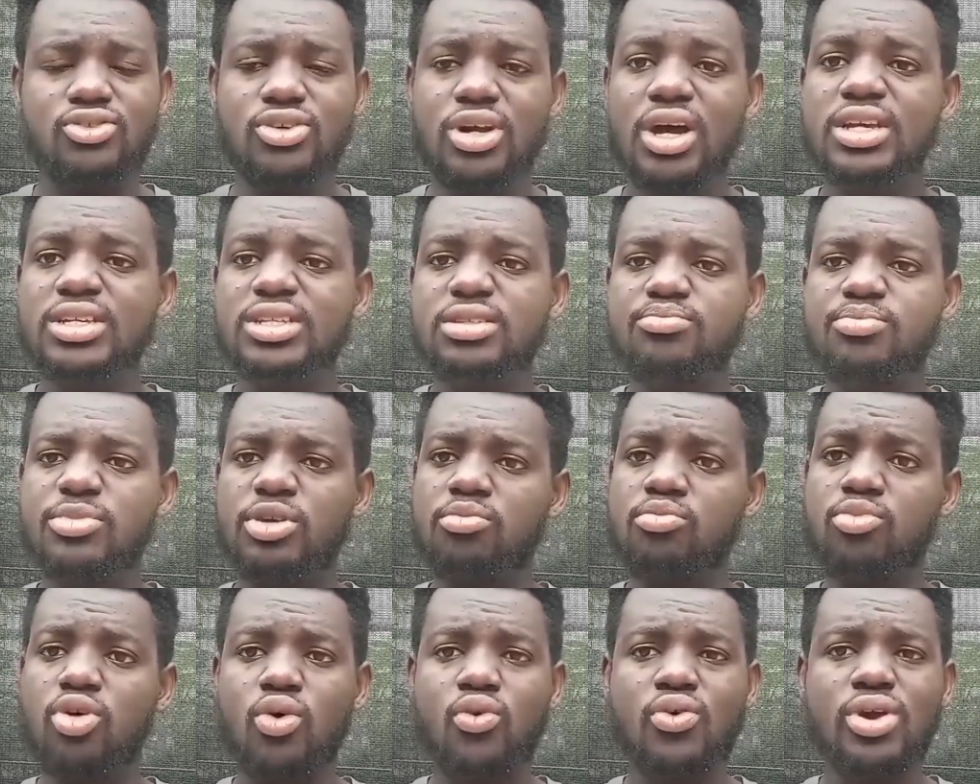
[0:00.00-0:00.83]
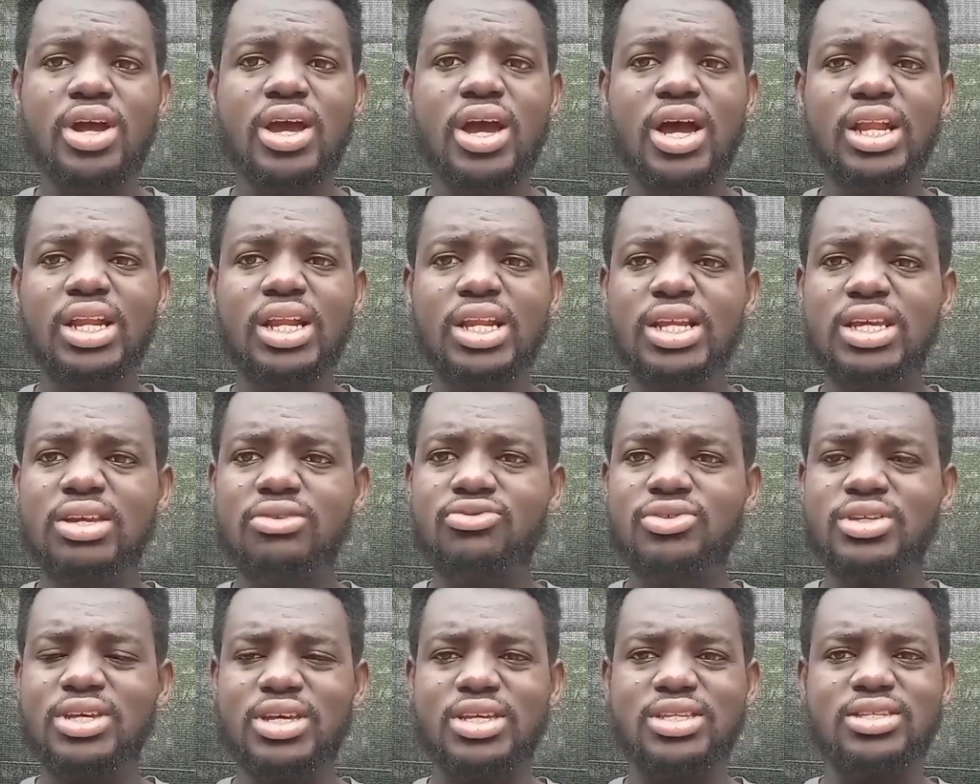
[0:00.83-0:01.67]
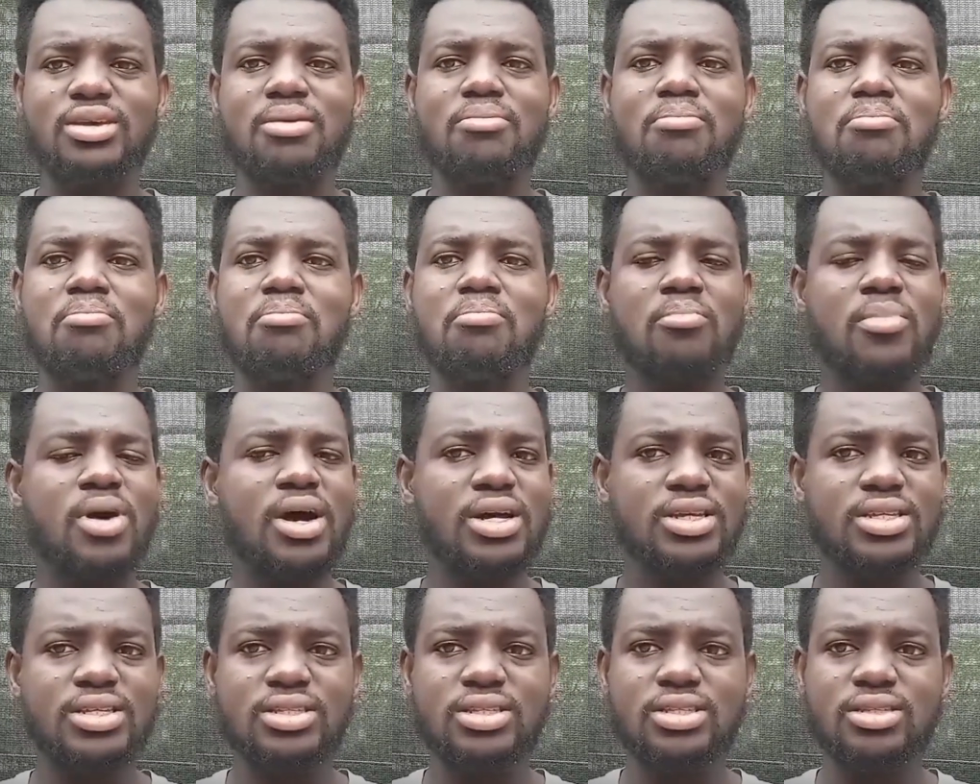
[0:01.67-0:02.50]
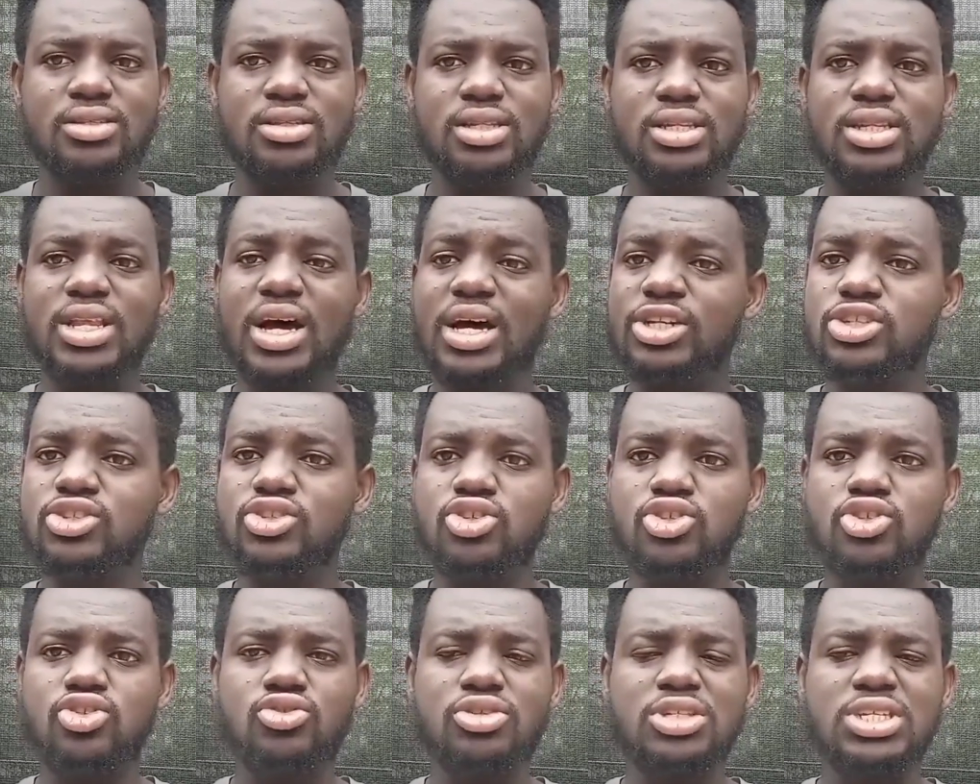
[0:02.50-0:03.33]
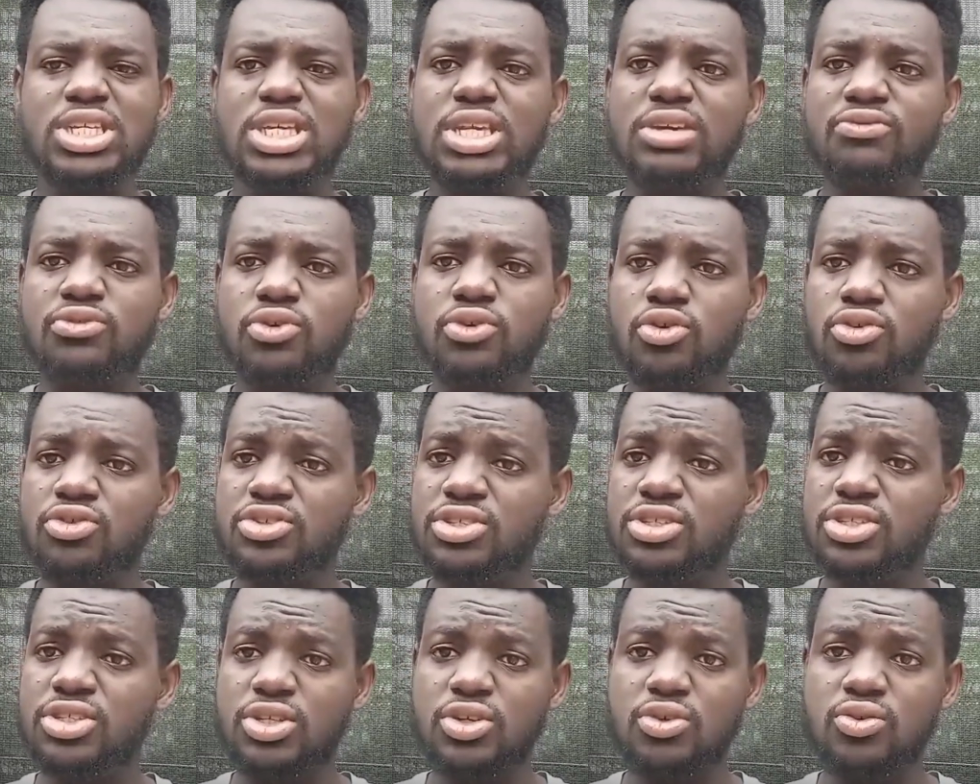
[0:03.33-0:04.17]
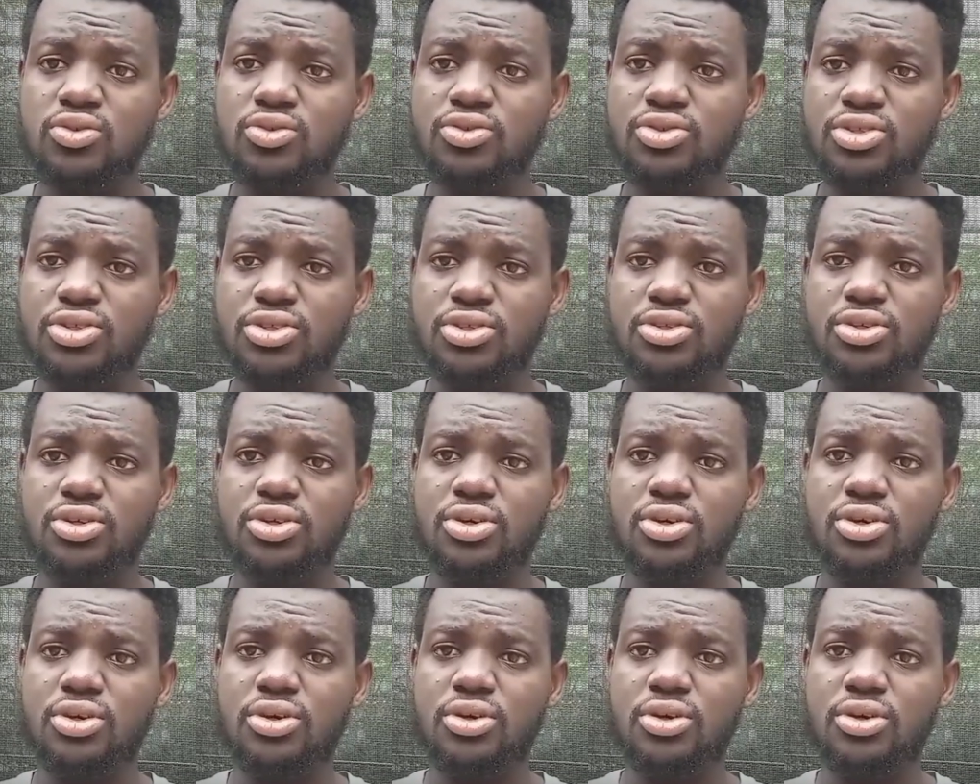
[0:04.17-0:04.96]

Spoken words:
Trust me, moringa leaves is a must that you should give your snails.